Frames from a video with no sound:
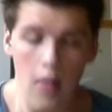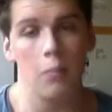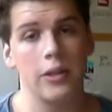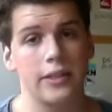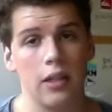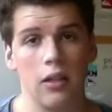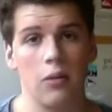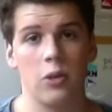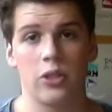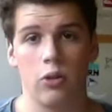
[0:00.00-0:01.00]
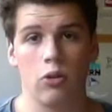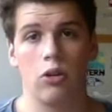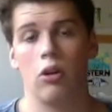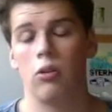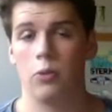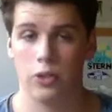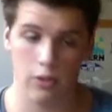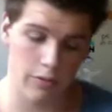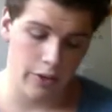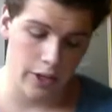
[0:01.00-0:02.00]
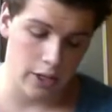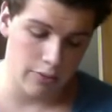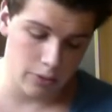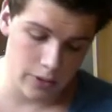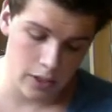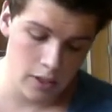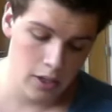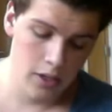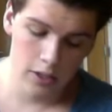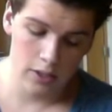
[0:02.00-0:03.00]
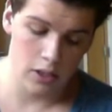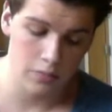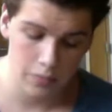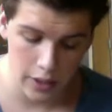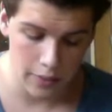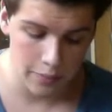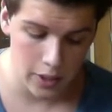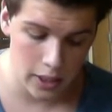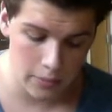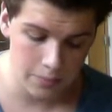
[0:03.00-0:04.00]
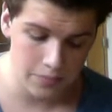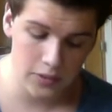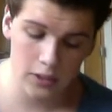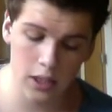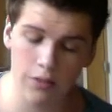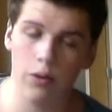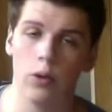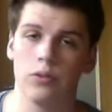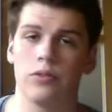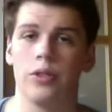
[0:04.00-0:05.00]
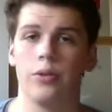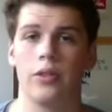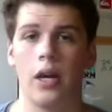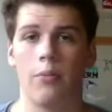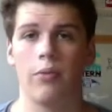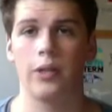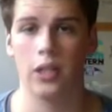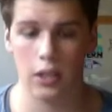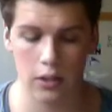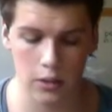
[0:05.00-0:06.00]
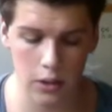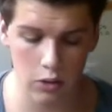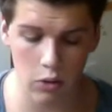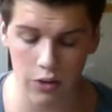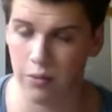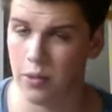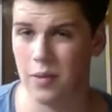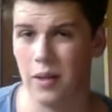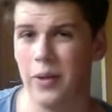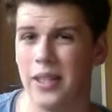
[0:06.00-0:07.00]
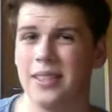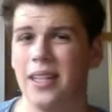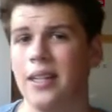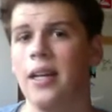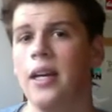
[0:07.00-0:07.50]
But still, it was a good goal. It was a good free kick for the team. So, yeah. Then the 4-2 came from another cross from Aspilicueta's side.